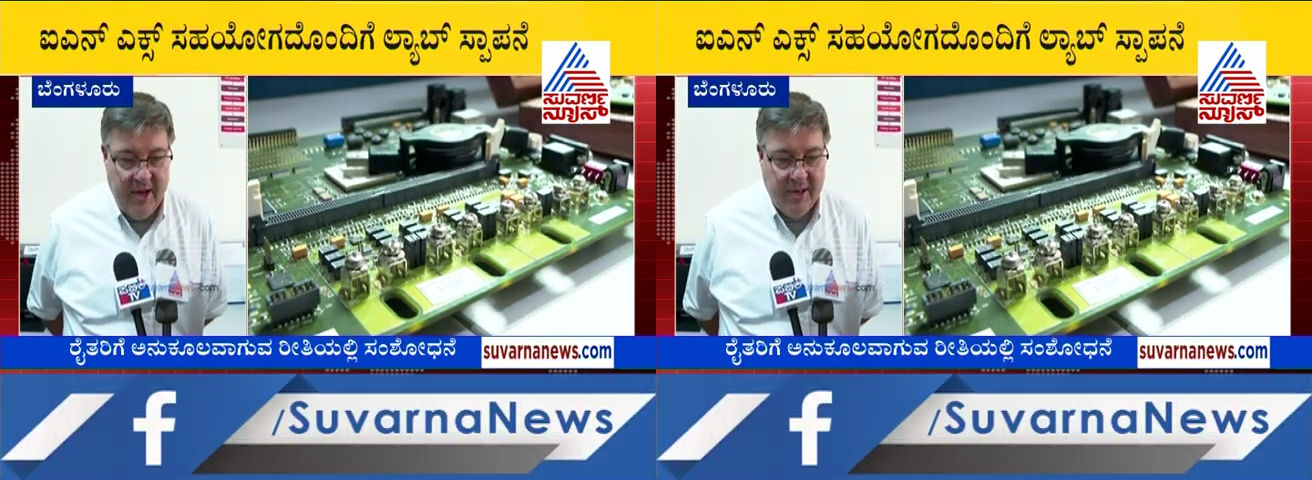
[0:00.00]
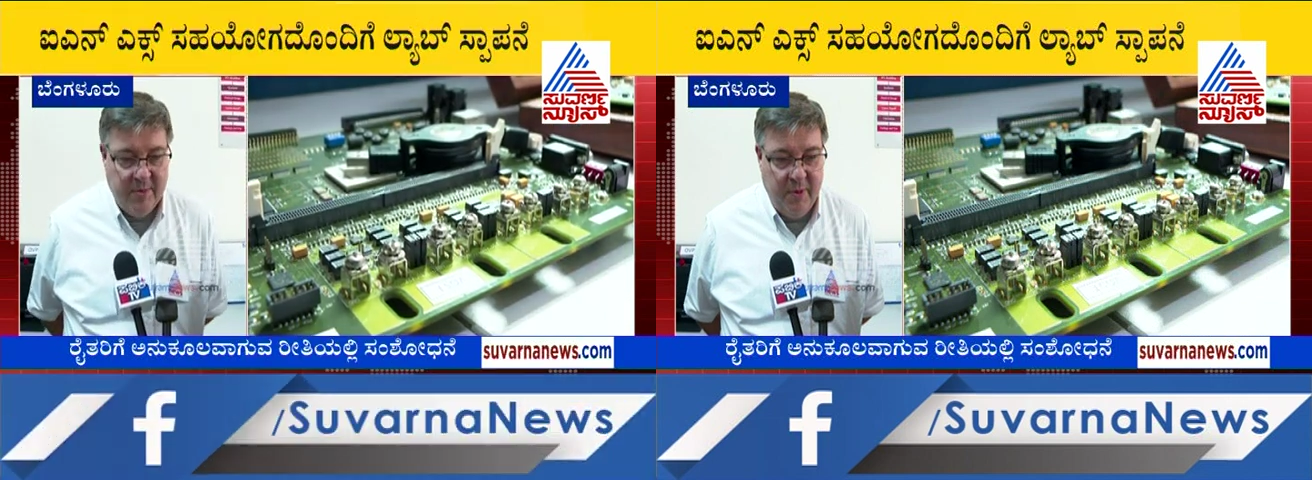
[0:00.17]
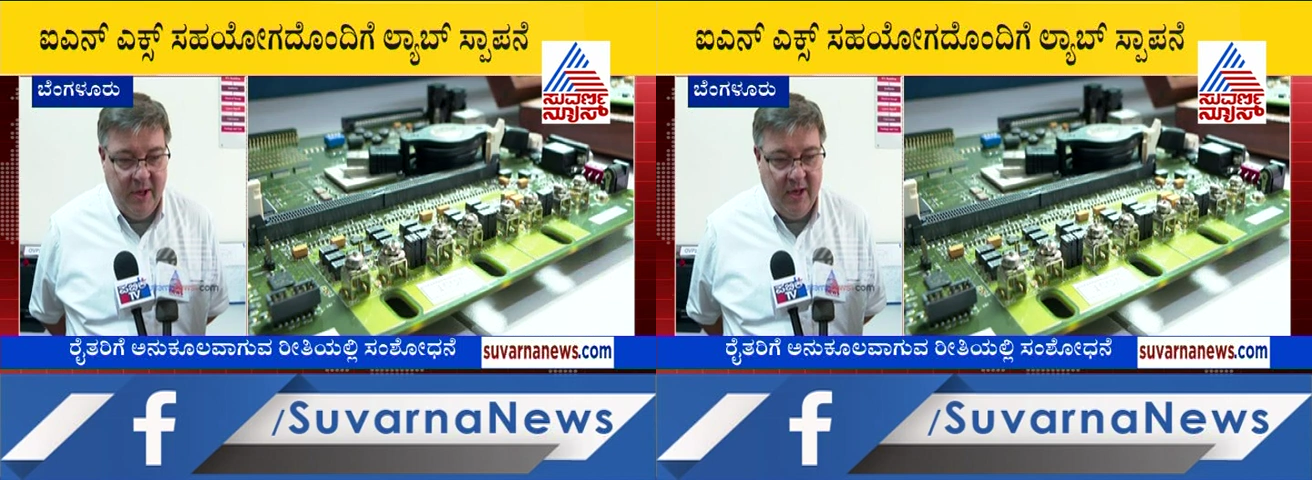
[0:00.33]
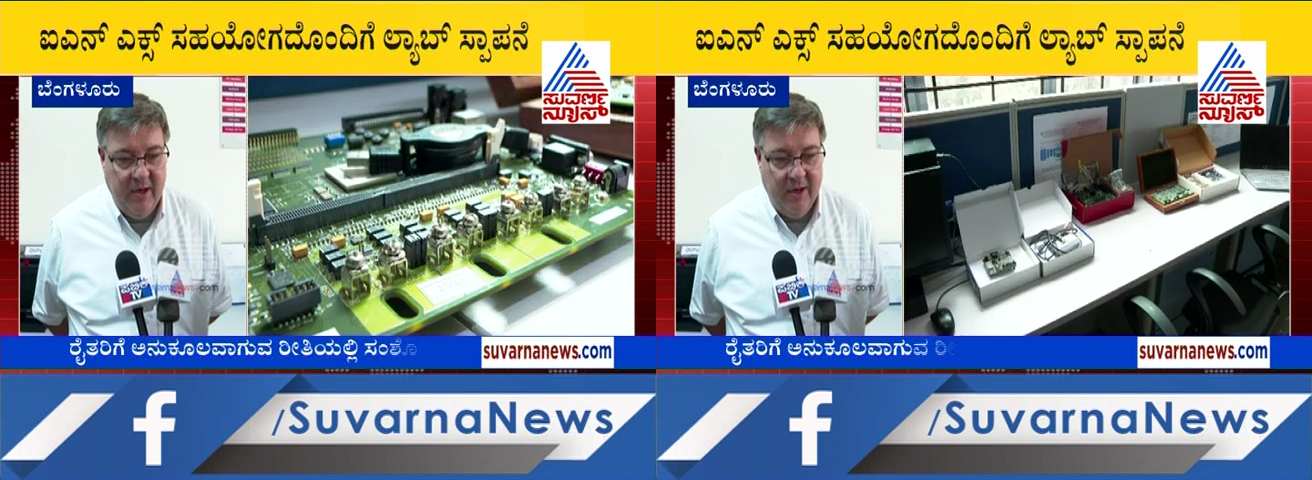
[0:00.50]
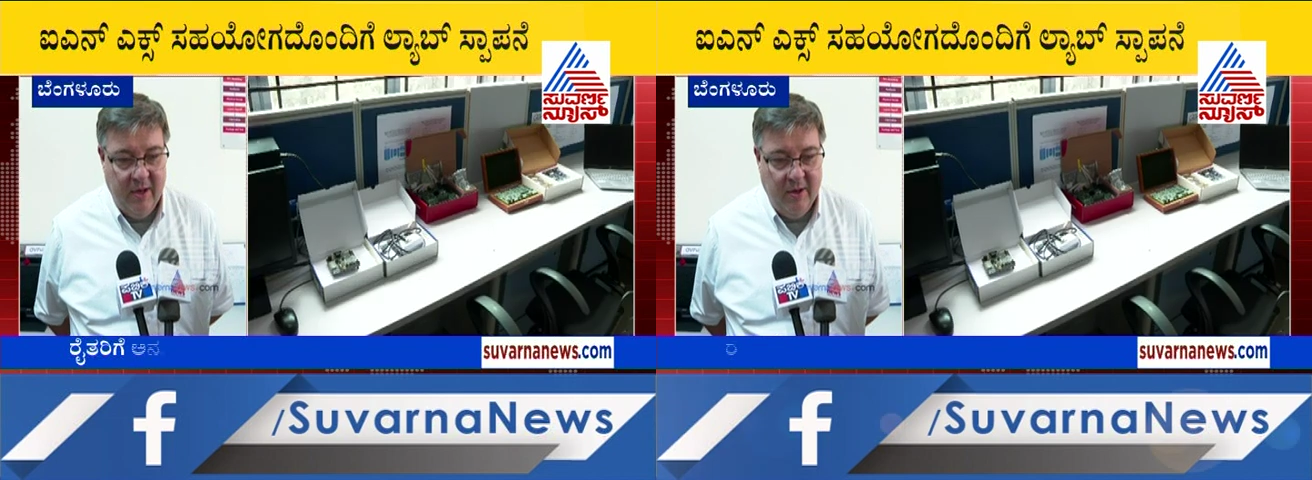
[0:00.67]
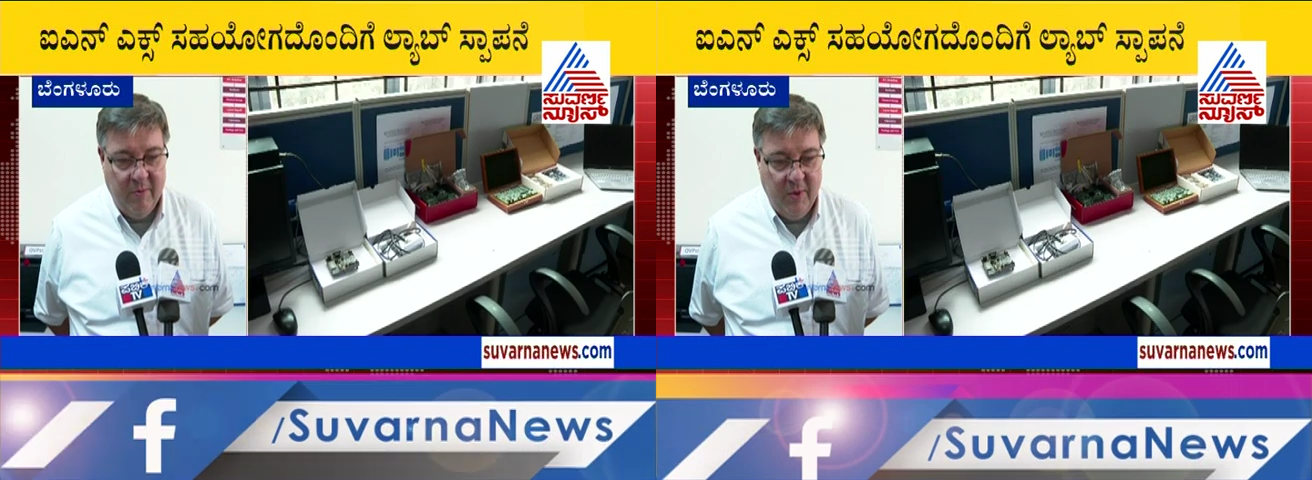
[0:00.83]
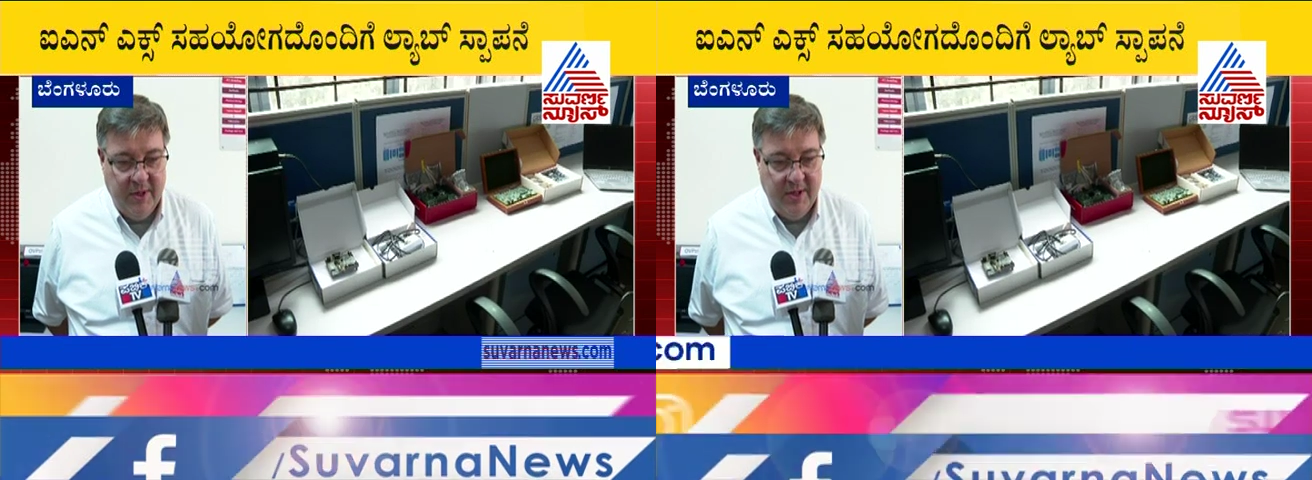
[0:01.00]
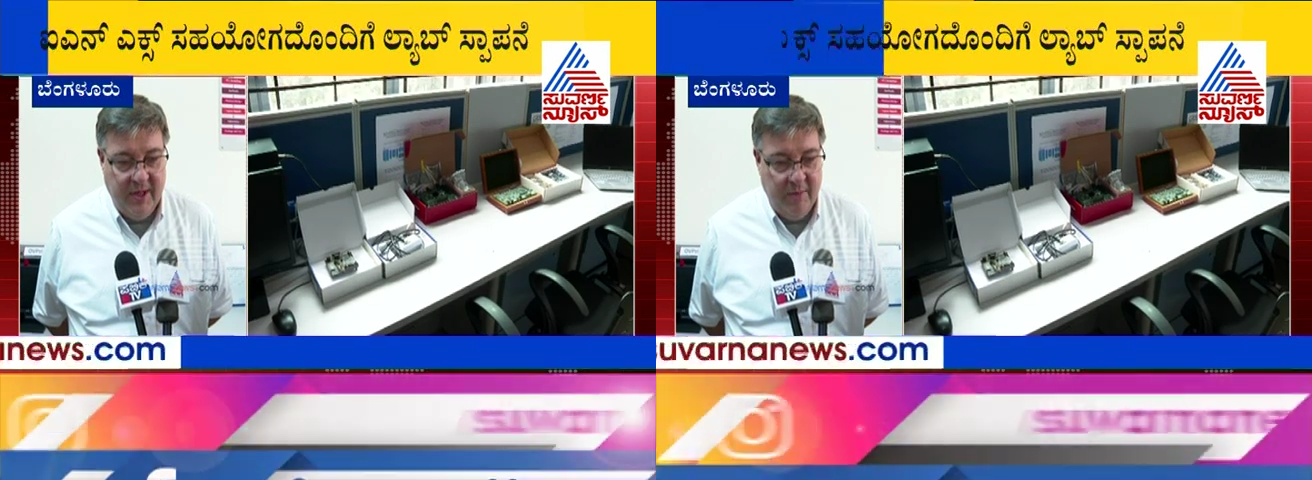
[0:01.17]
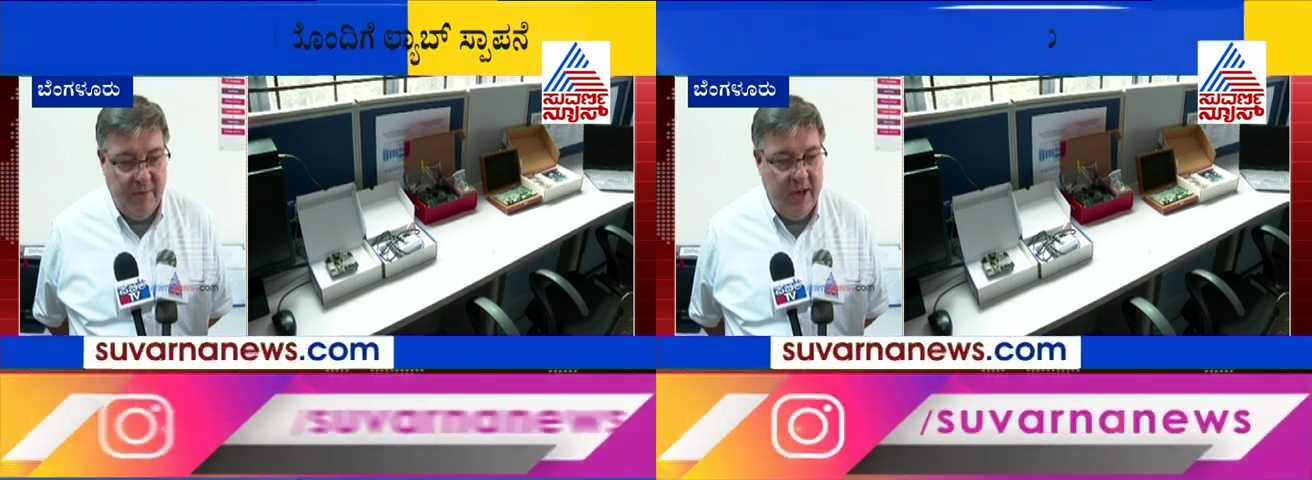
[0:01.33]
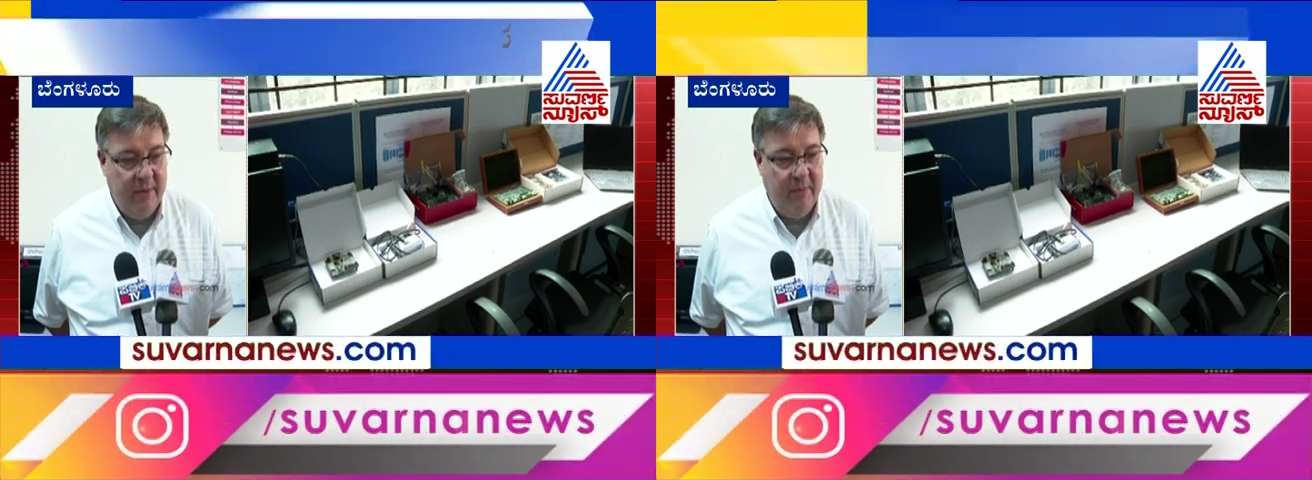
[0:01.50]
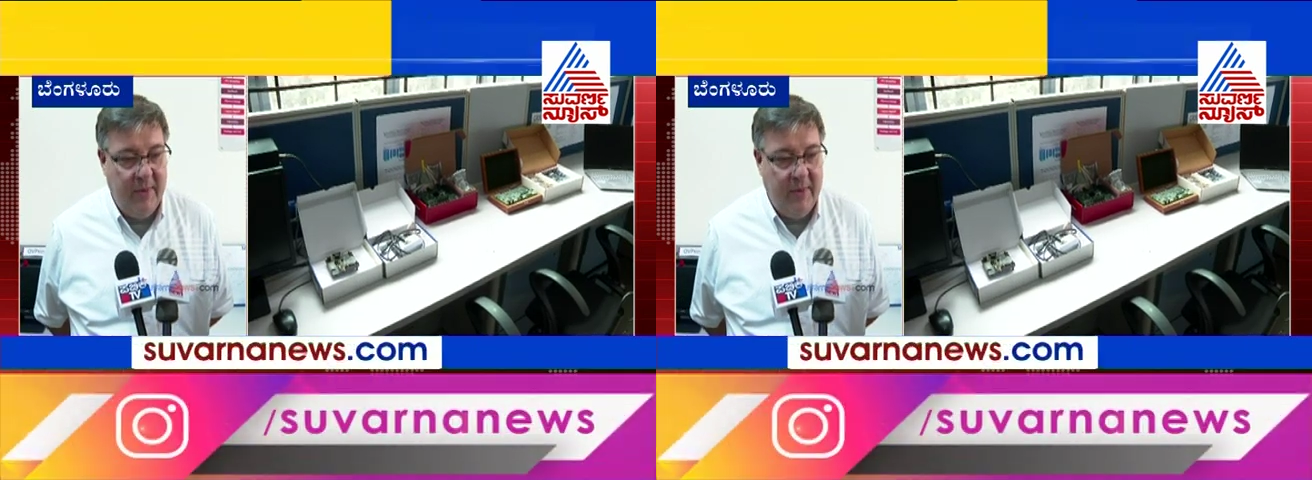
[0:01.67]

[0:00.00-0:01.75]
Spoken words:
at NXP, and we see